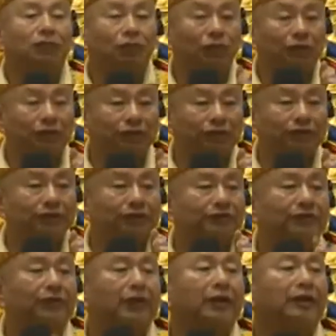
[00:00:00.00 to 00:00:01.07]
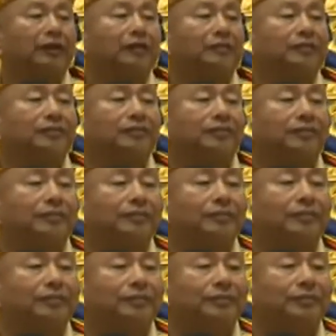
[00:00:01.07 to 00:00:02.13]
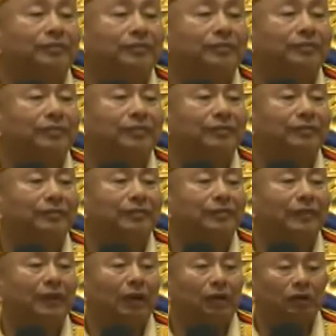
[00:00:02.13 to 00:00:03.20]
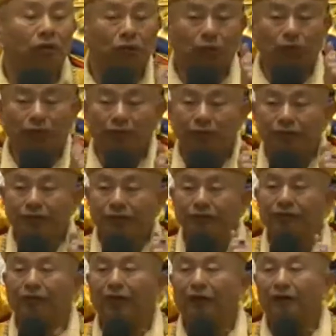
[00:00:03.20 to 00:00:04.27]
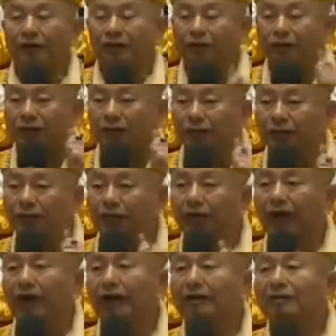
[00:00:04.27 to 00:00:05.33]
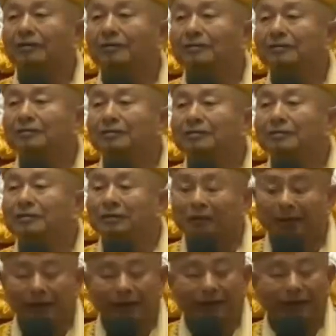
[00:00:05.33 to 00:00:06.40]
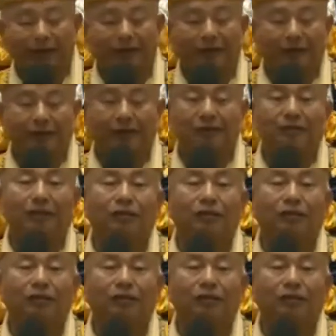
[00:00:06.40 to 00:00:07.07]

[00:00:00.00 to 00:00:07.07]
so in Buddhism, this is called the method to counter.